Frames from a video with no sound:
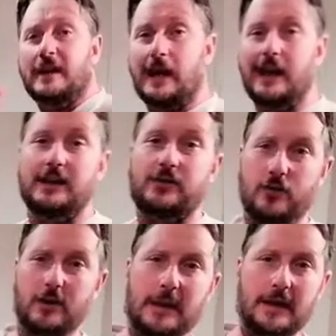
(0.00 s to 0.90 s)
make a
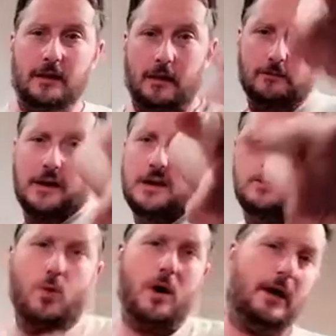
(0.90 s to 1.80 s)
creamy
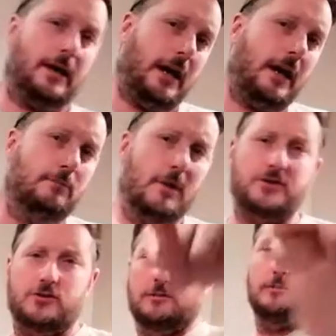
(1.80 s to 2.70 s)
red wine and
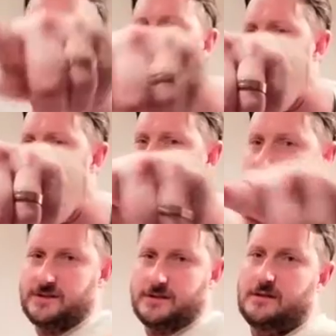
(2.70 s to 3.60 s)
mushroom
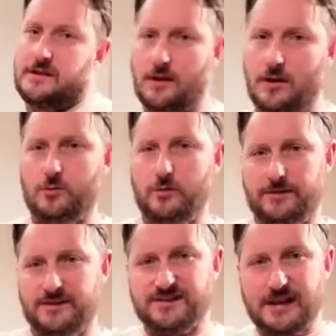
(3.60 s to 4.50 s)
sauce to go
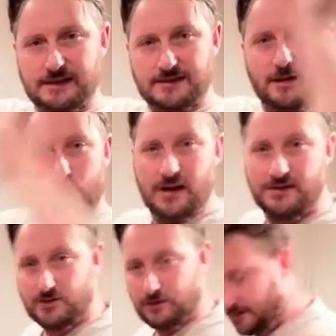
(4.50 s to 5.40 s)
with the steaks that we
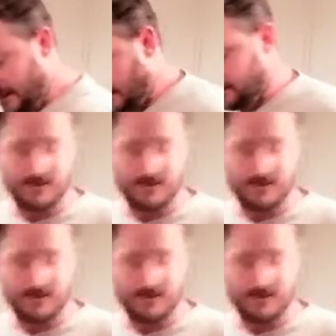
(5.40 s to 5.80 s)
are sous vide.